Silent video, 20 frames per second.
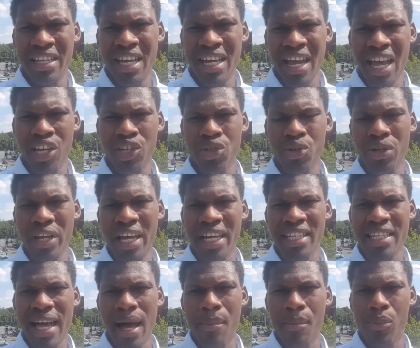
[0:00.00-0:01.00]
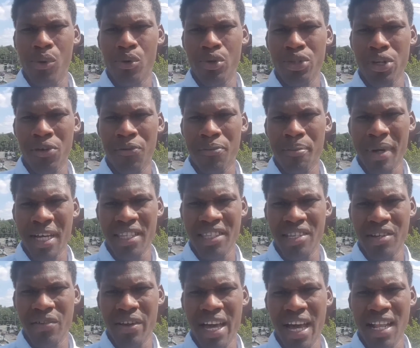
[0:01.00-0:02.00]
then I showed examples of
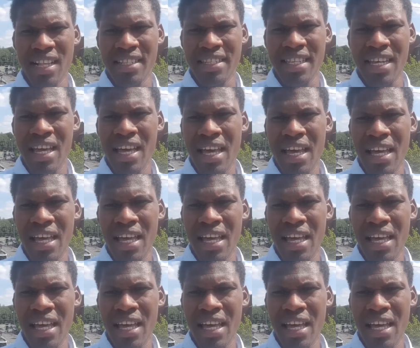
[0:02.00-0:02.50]
materials